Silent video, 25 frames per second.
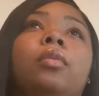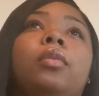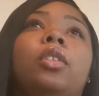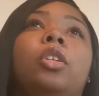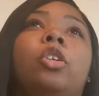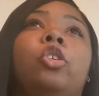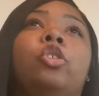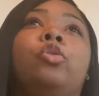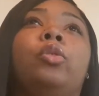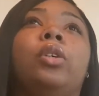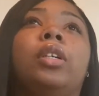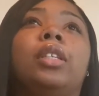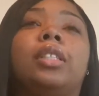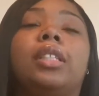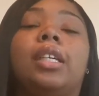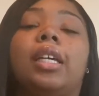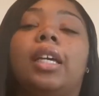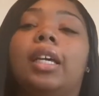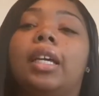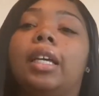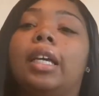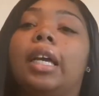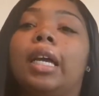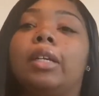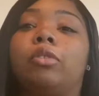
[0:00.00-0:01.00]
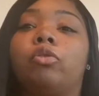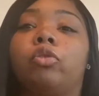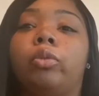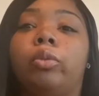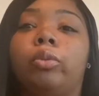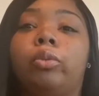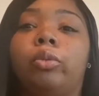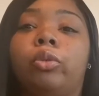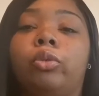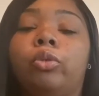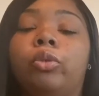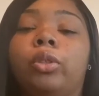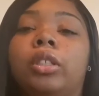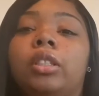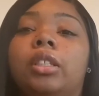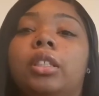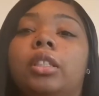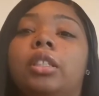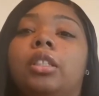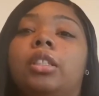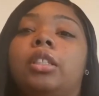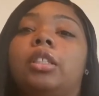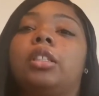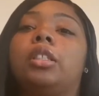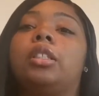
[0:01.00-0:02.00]
you get to engage people you get to
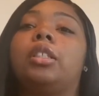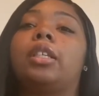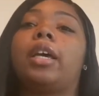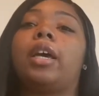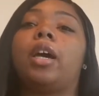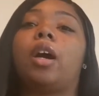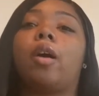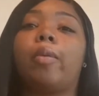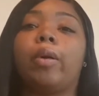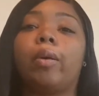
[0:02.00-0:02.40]
tell